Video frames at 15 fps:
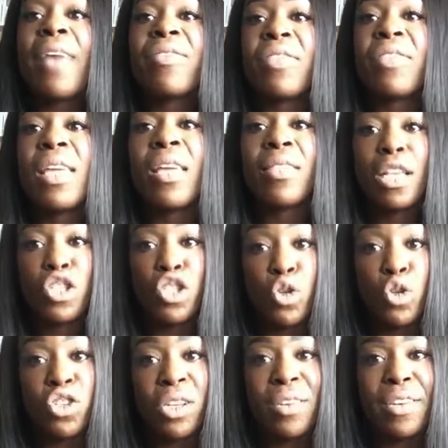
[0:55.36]
I think
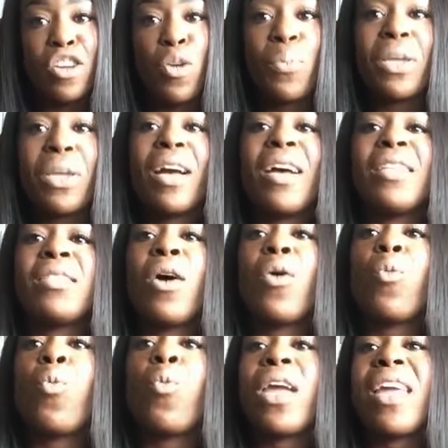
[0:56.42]
that you should kneel because
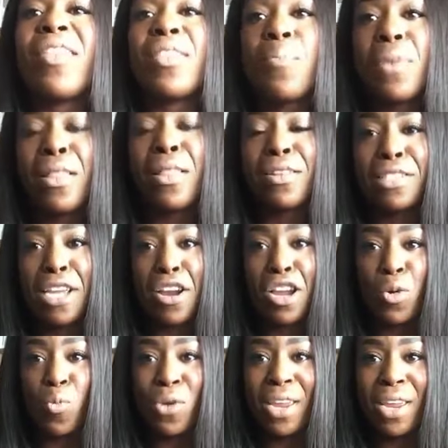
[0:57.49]
we in the
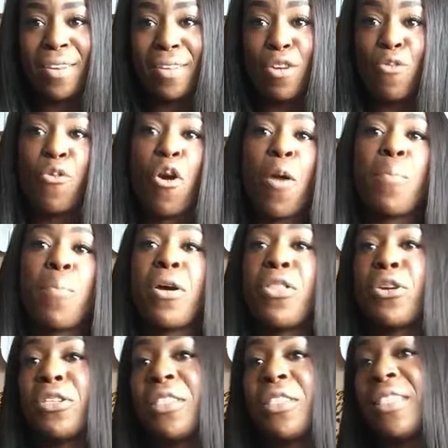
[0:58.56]
military, we kneel for our
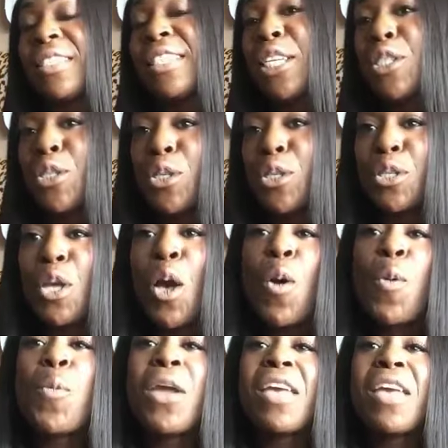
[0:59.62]
brothers and sisters.
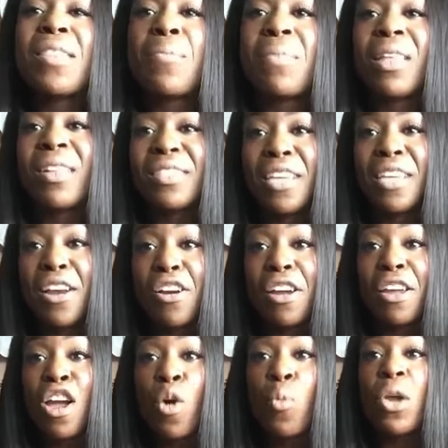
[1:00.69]
We in the
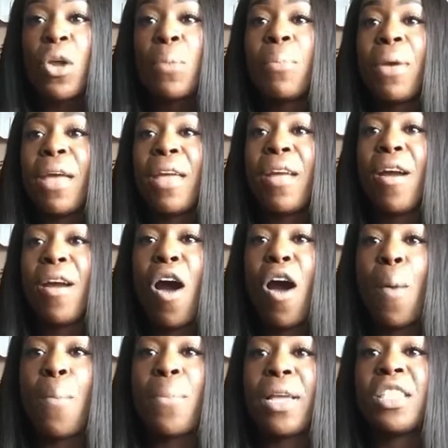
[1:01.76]
military, we pay
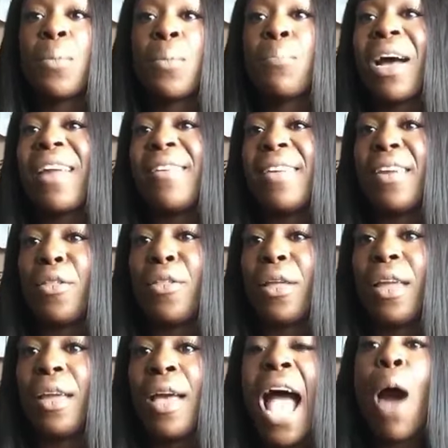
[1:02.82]
homage by kneeling.